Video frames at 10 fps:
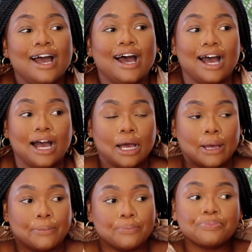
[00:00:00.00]

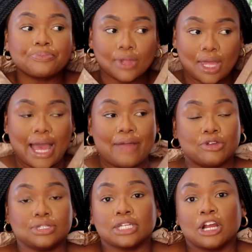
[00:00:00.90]
And
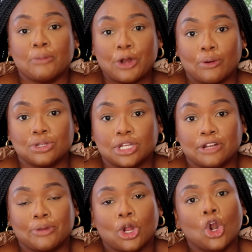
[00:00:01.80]
the ceremonial is going
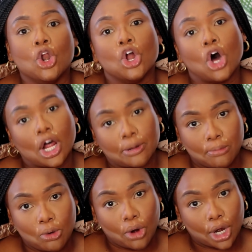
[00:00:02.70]
to be a lot
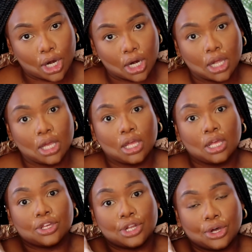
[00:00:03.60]
more,
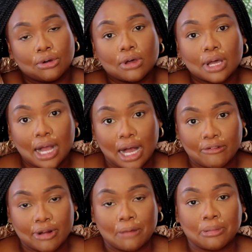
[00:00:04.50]
you know,
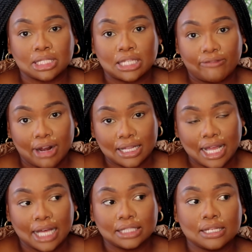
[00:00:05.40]
covered up and stuff like
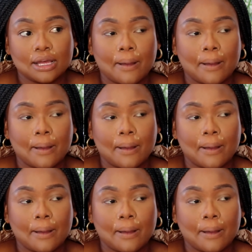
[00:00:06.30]
that.